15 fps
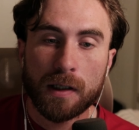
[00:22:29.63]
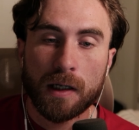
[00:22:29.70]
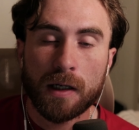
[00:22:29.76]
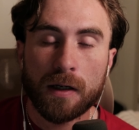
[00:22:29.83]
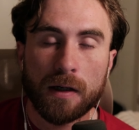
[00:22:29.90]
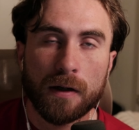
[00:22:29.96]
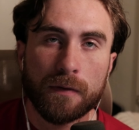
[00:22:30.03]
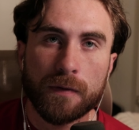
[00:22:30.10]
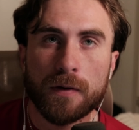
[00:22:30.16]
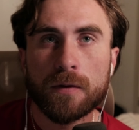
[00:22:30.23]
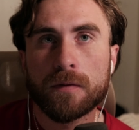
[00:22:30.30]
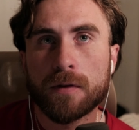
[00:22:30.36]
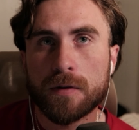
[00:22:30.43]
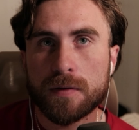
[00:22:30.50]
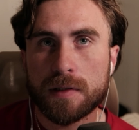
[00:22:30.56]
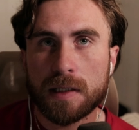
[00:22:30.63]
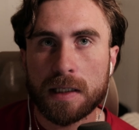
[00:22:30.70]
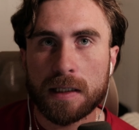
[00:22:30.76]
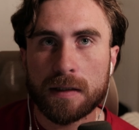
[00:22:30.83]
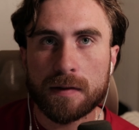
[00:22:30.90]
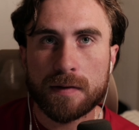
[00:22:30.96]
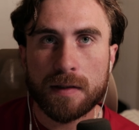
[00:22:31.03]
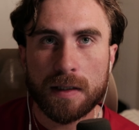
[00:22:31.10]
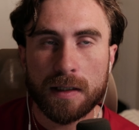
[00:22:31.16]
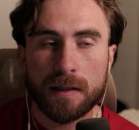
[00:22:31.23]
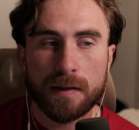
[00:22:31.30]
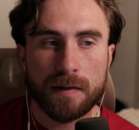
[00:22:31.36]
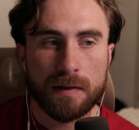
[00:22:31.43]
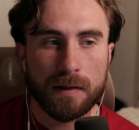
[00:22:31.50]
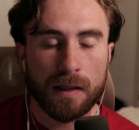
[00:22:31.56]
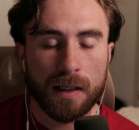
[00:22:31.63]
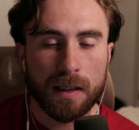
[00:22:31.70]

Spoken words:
a few of those things is